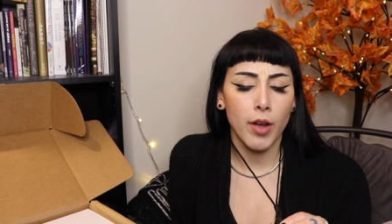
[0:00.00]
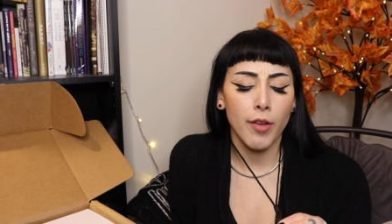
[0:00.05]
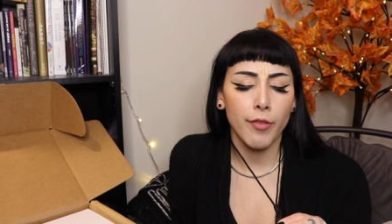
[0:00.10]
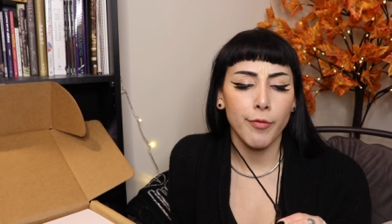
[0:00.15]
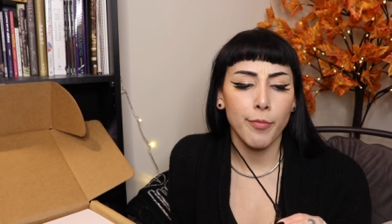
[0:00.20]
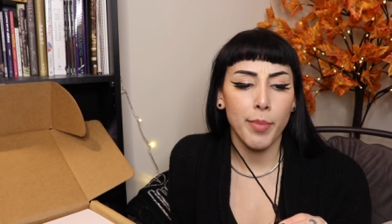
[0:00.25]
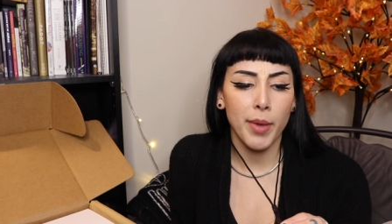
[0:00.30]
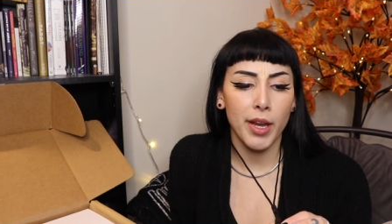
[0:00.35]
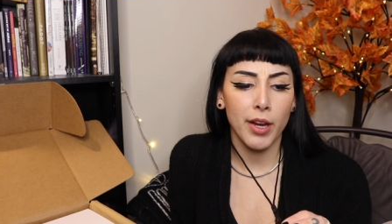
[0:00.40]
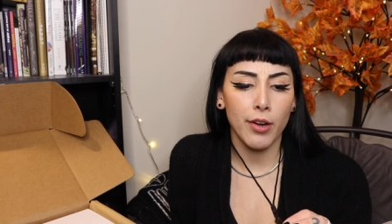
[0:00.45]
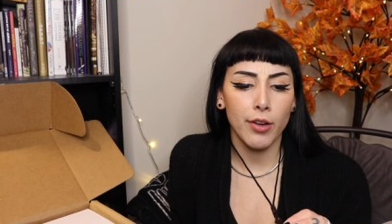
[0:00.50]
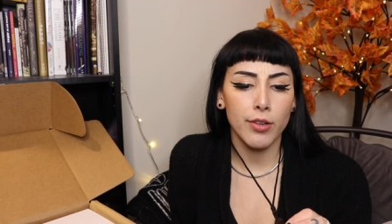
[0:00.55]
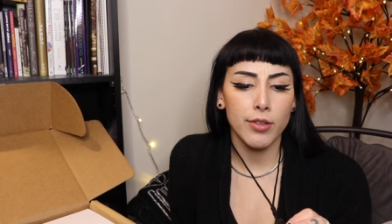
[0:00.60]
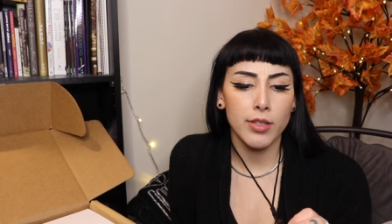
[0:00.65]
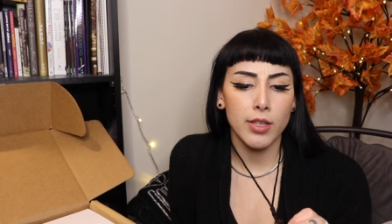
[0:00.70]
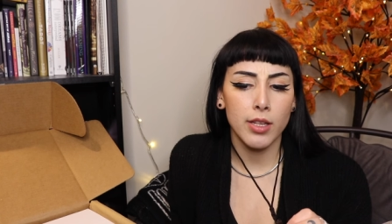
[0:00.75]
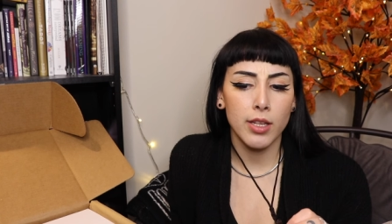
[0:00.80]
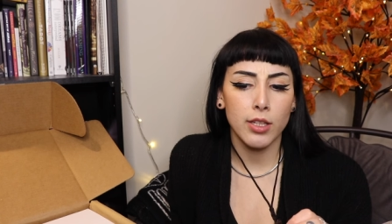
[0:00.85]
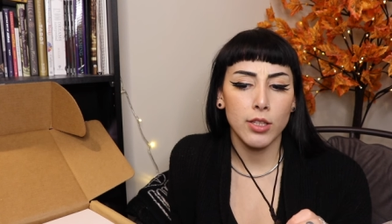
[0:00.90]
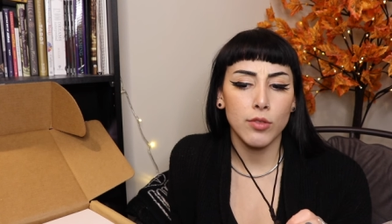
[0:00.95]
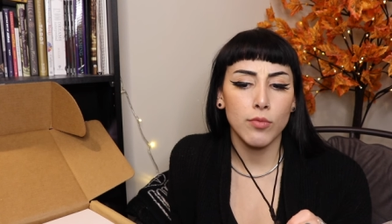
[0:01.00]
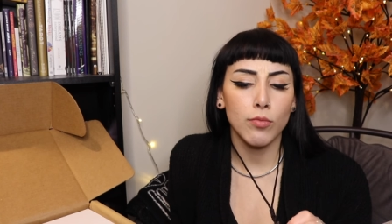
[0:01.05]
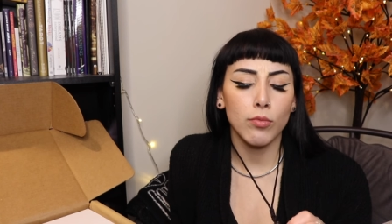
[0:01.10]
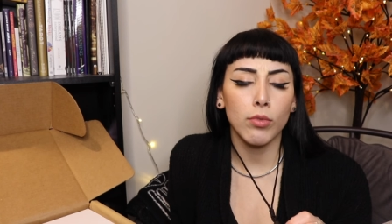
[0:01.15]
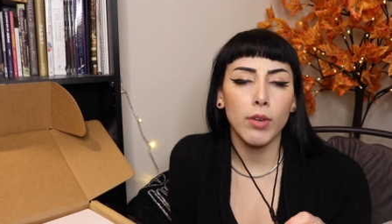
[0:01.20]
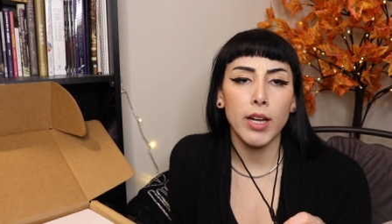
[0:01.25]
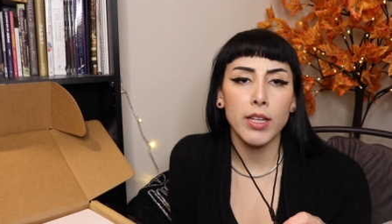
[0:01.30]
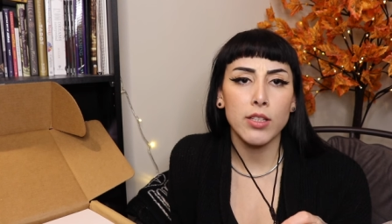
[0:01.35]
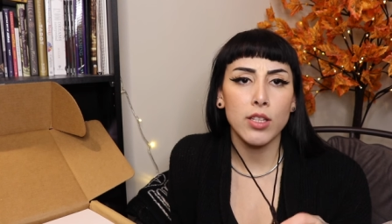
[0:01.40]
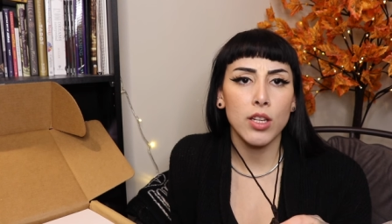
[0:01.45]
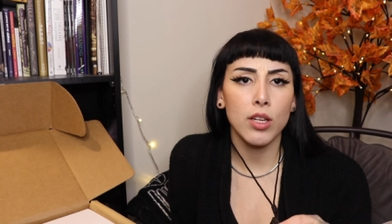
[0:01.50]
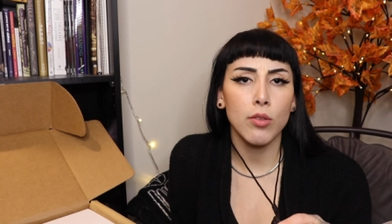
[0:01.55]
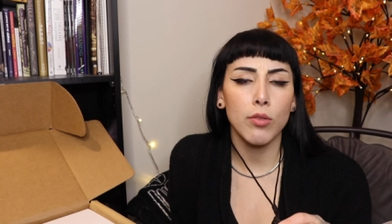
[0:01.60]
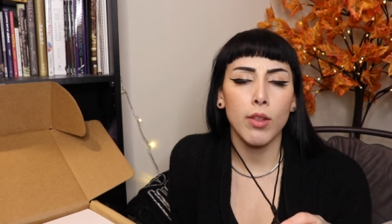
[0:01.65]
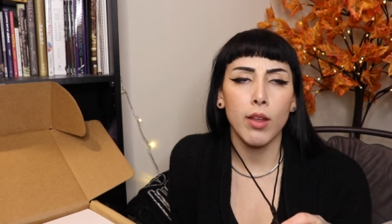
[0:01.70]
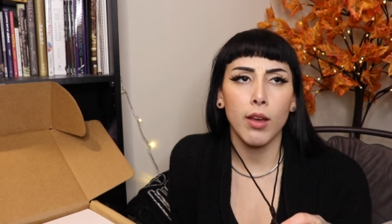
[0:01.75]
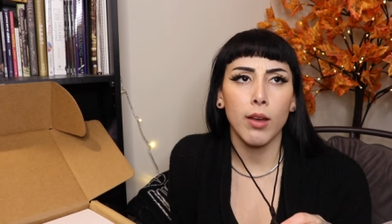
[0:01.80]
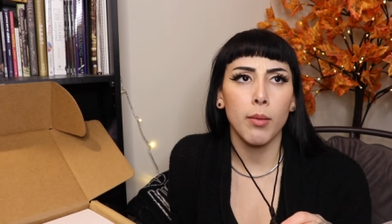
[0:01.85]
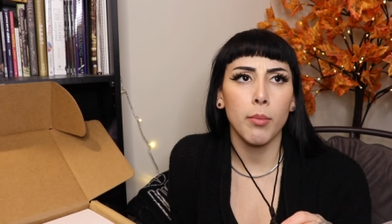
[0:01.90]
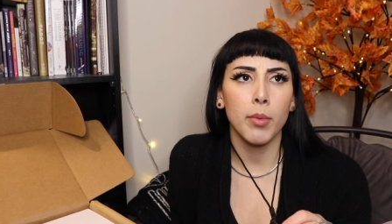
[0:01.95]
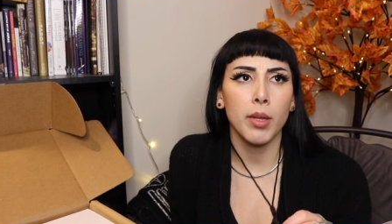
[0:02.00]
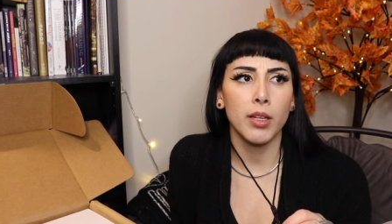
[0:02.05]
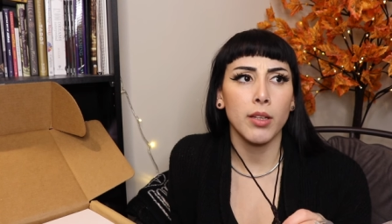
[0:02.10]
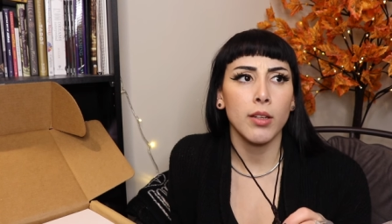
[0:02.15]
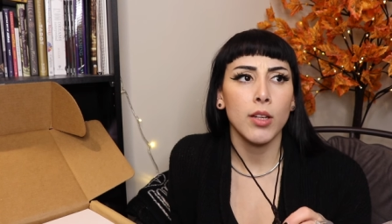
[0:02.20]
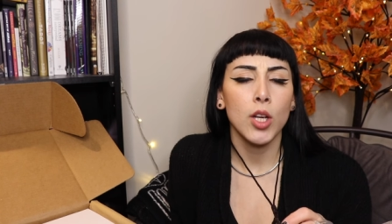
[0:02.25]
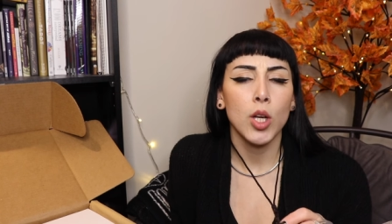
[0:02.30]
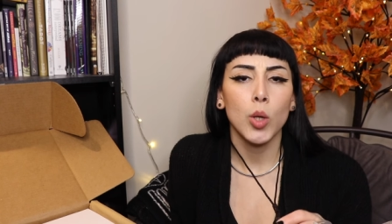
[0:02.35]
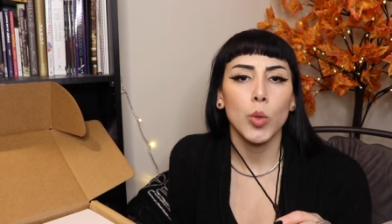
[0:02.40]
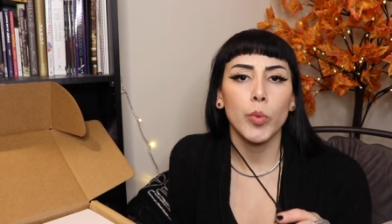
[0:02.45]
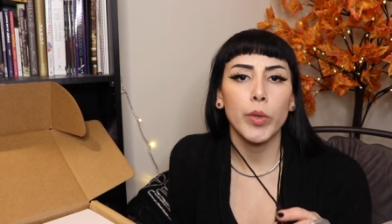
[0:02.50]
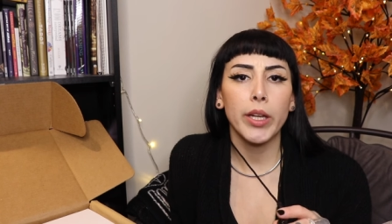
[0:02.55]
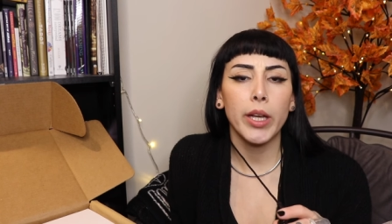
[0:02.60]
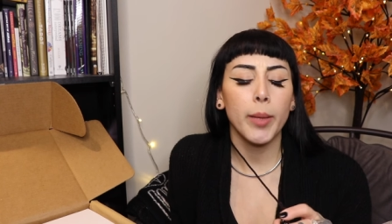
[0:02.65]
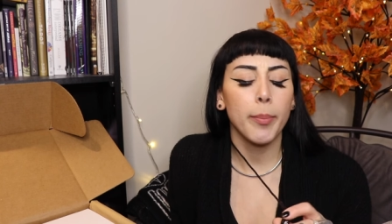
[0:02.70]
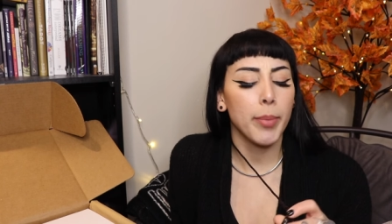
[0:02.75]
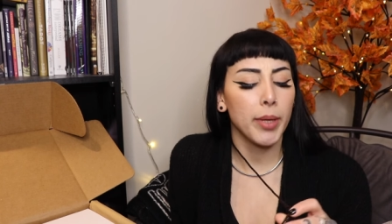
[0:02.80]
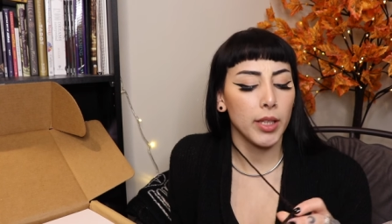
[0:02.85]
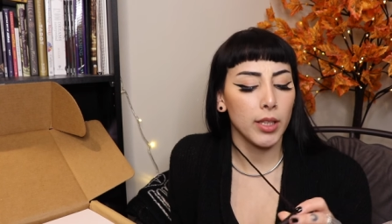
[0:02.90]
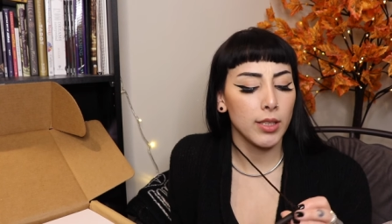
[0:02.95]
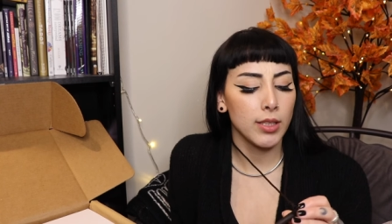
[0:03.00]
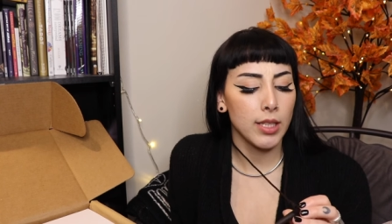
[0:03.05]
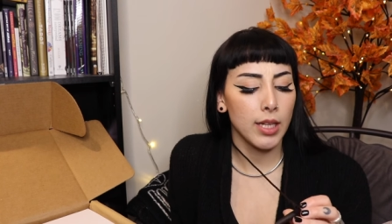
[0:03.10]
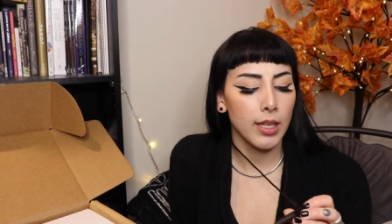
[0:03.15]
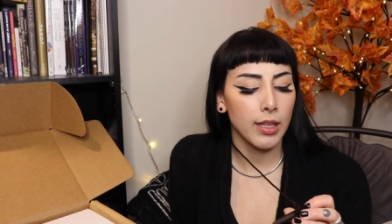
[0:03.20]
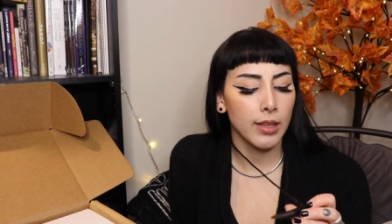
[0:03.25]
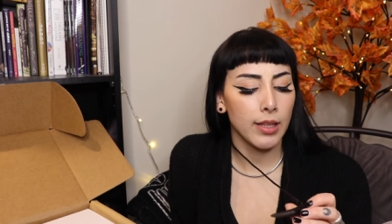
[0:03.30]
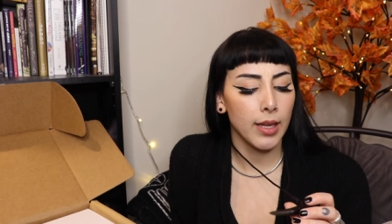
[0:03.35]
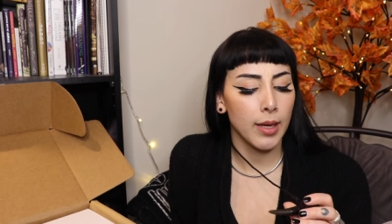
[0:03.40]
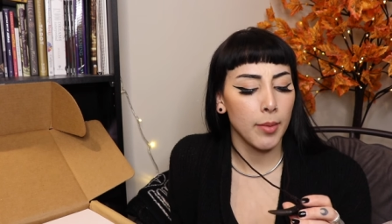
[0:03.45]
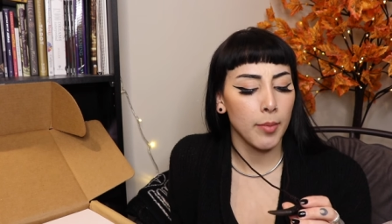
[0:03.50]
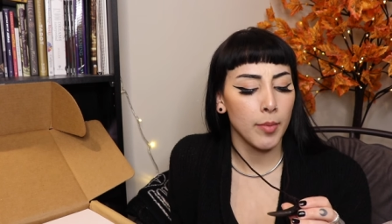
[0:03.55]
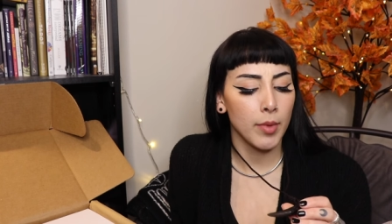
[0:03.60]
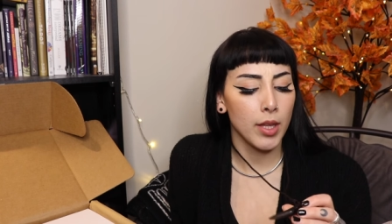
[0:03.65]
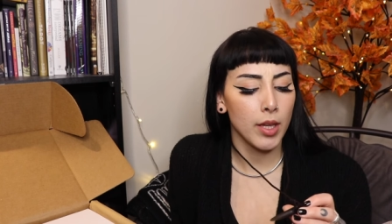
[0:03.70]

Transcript: of bears and they rescue them and rehabilitate them.